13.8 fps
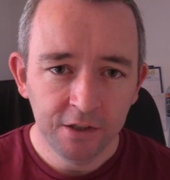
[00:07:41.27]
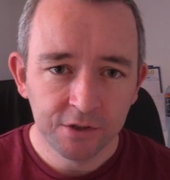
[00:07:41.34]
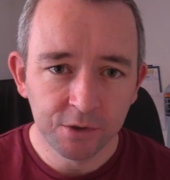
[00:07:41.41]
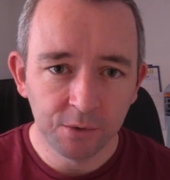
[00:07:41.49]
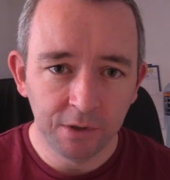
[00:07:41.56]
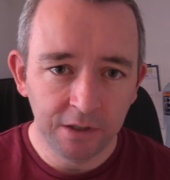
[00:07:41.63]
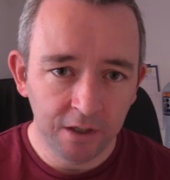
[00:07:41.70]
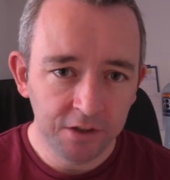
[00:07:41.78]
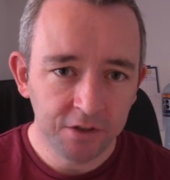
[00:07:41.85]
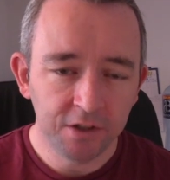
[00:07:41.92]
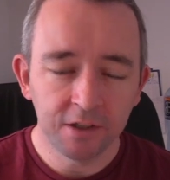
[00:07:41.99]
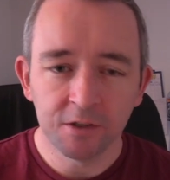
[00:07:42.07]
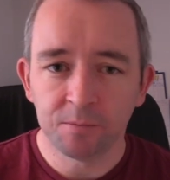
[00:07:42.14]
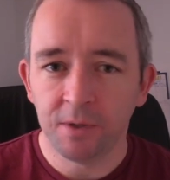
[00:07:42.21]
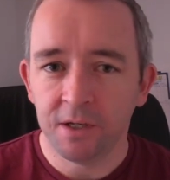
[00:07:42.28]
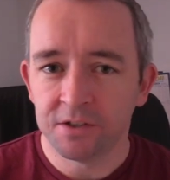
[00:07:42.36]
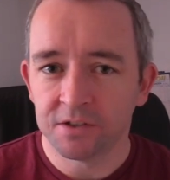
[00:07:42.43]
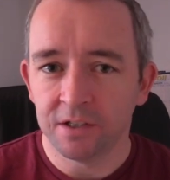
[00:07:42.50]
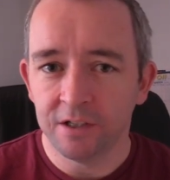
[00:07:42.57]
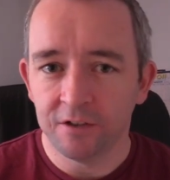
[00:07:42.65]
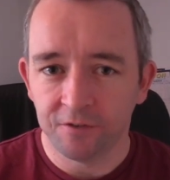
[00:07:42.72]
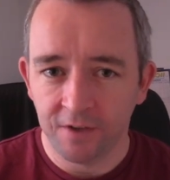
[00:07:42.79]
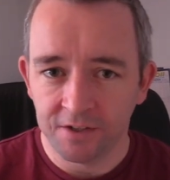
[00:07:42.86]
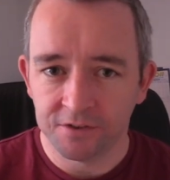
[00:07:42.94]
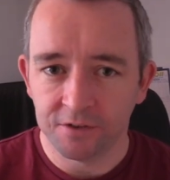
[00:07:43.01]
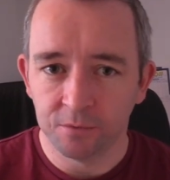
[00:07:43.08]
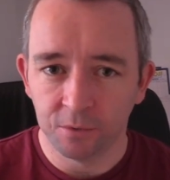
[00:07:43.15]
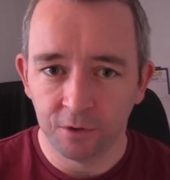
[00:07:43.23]
So alighting is basically a
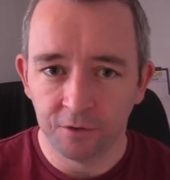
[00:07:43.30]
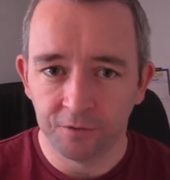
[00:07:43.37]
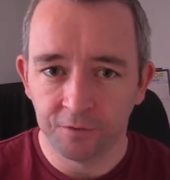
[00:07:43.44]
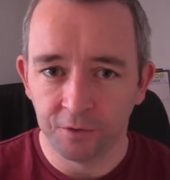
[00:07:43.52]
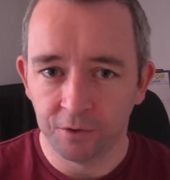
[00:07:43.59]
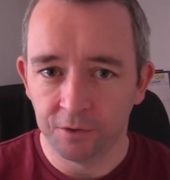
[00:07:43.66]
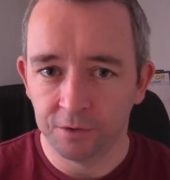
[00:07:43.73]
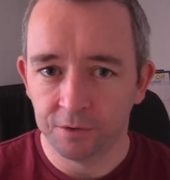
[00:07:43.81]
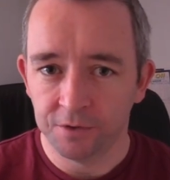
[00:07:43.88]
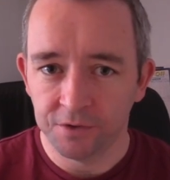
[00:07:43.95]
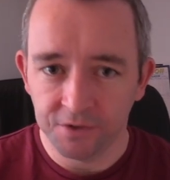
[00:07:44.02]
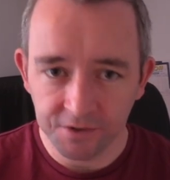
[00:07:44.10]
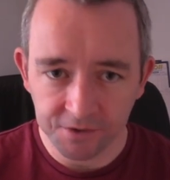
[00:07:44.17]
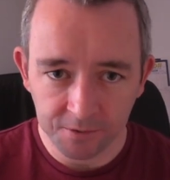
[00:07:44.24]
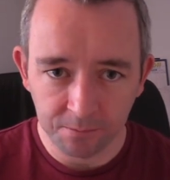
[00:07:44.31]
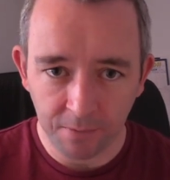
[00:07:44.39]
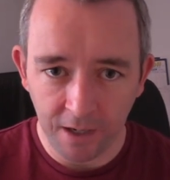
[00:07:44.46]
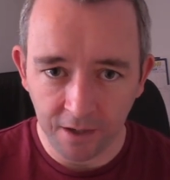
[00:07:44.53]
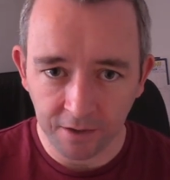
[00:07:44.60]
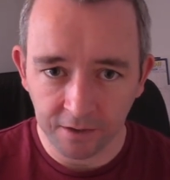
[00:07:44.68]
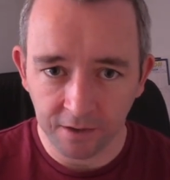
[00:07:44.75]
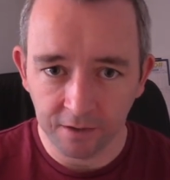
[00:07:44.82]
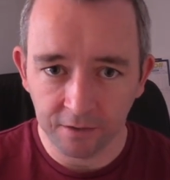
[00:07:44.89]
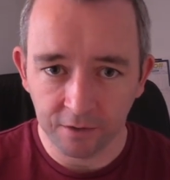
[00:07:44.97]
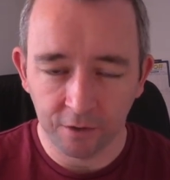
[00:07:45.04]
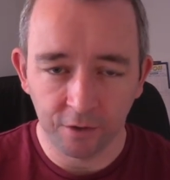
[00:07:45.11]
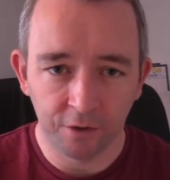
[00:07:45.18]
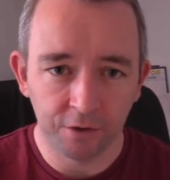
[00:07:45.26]
fancy word for disembarking
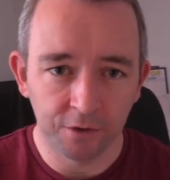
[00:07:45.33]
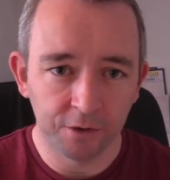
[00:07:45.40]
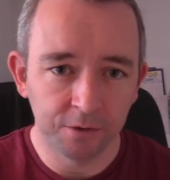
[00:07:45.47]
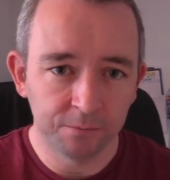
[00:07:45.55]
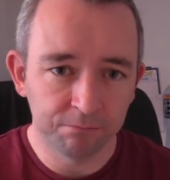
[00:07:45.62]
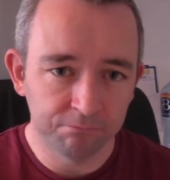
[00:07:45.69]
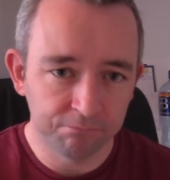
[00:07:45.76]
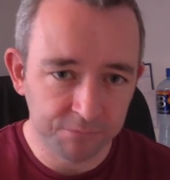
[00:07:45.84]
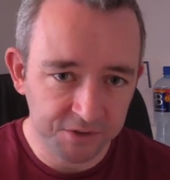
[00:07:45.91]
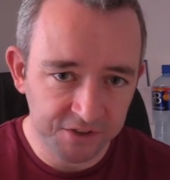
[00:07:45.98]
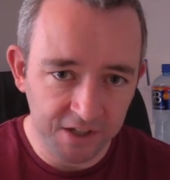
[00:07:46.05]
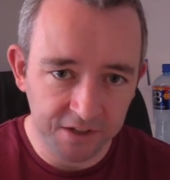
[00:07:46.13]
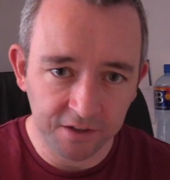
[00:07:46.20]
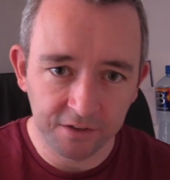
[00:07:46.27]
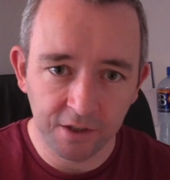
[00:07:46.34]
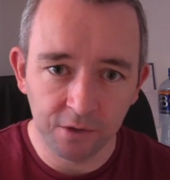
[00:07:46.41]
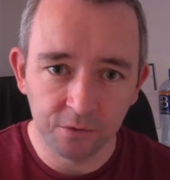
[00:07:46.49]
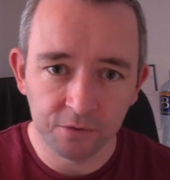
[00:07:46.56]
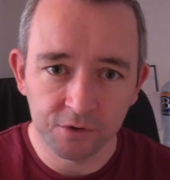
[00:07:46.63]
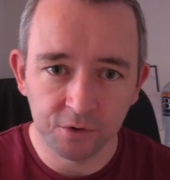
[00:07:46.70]
or setting down.